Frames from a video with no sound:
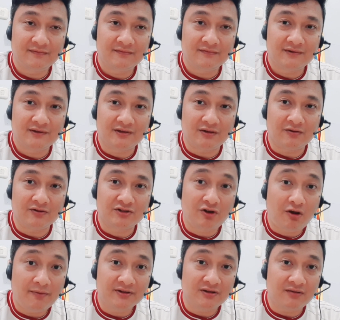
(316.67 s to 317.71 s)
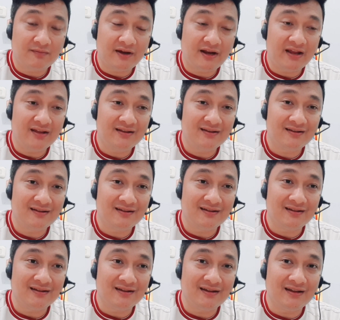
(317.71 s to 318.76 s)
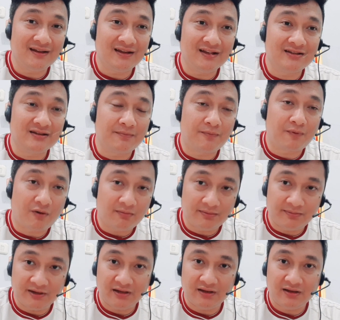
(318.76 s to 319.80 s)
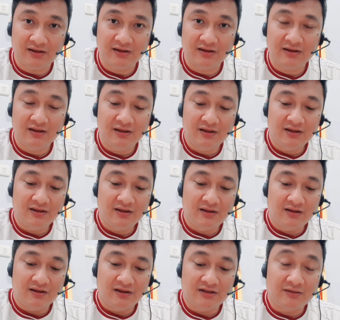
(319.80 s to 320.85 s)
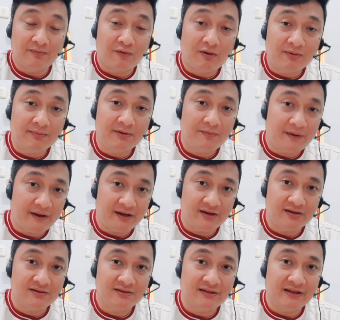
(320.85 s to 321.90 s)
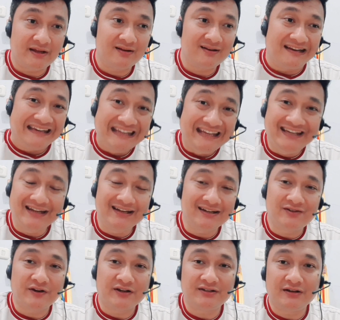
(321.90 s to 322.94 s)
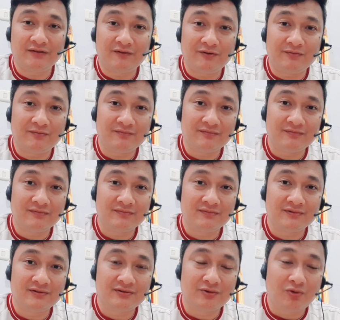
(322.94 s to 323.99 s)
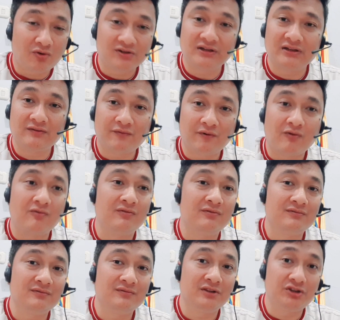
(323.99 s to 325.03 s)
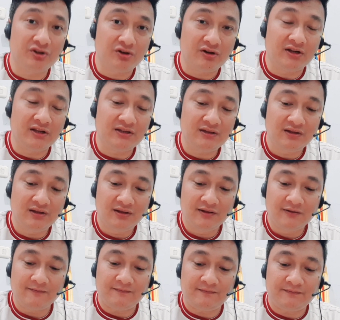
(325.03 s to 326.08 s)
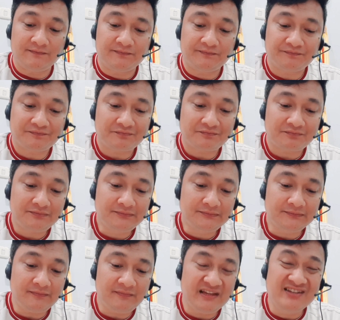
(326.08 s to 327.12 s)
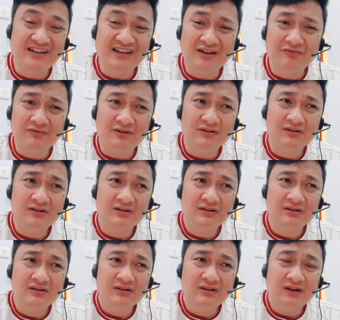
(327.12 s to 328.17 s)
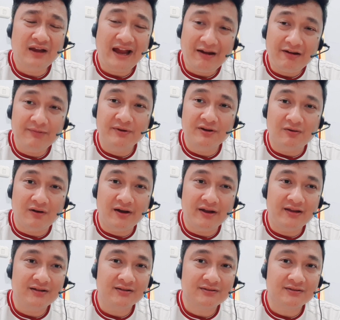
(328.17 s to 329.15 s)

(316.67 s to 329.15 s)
So Scott McTominay is a probably is a probable players that leaking the dressing room sources for the journalists. The second one, Harry Maguire.